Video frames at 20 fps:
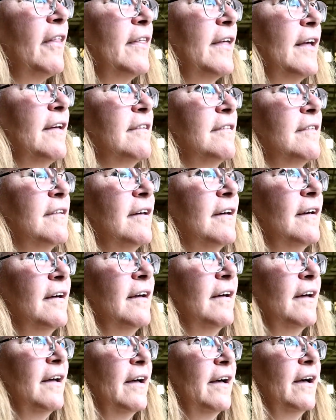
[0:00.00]
things
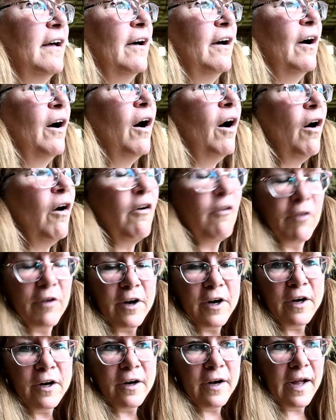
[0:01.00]

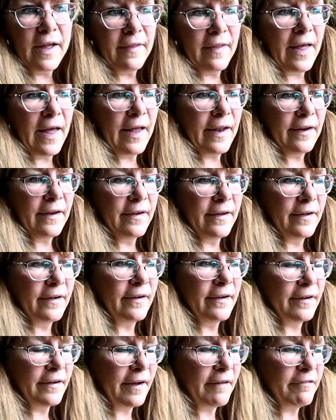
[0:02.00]
over and then
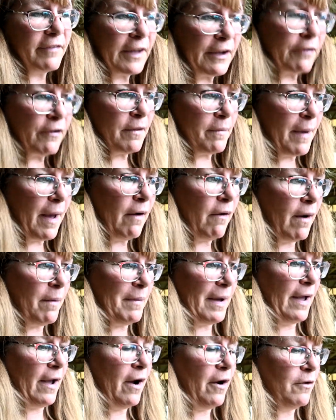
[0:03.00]
figure them out on
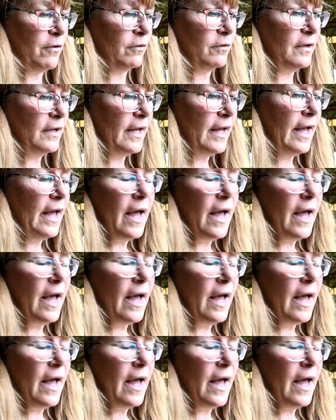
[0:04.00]
my own.